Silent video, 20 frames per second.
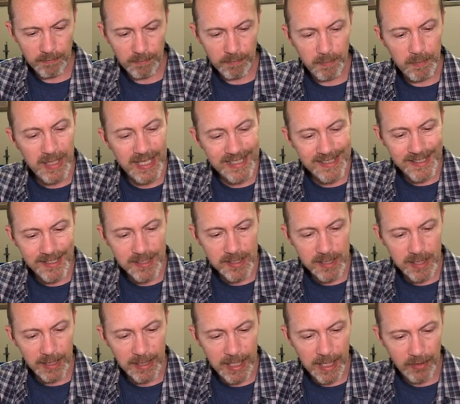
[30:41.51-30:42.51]
bits
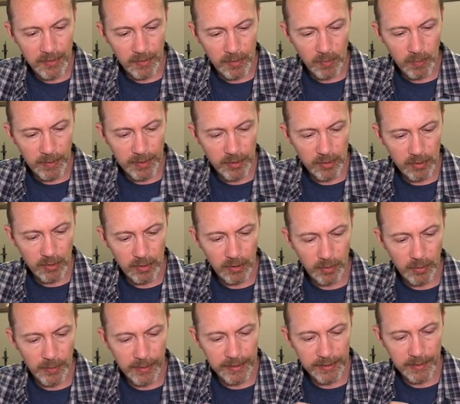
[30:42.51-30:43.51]
together, when you're
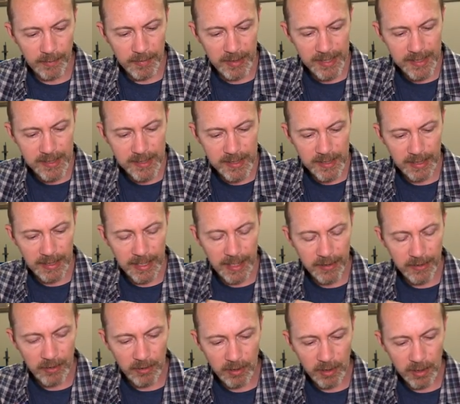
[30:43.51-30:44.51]
gluing the bits together,